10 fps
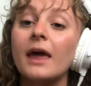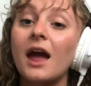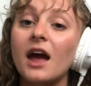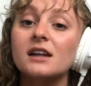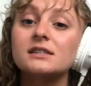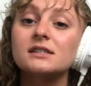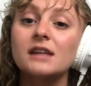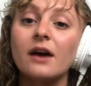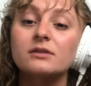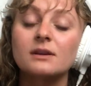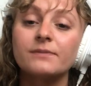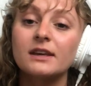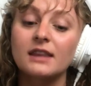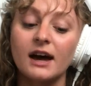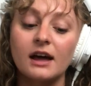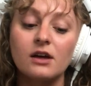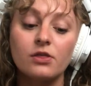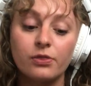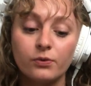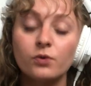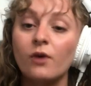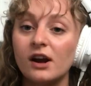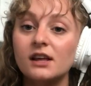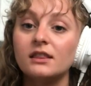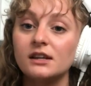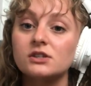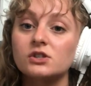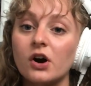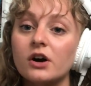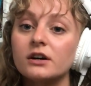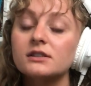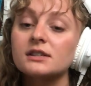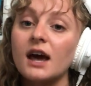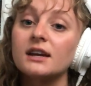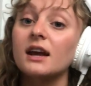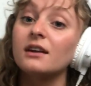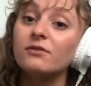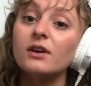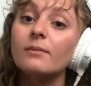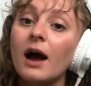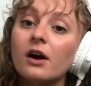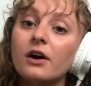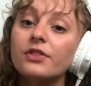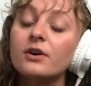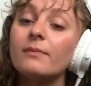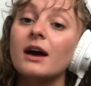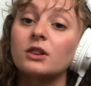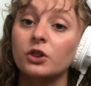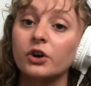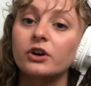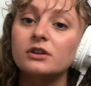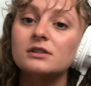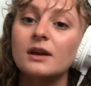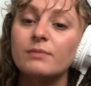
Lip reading: And that was something that through writing these songs and getting feedback on them, I learned, and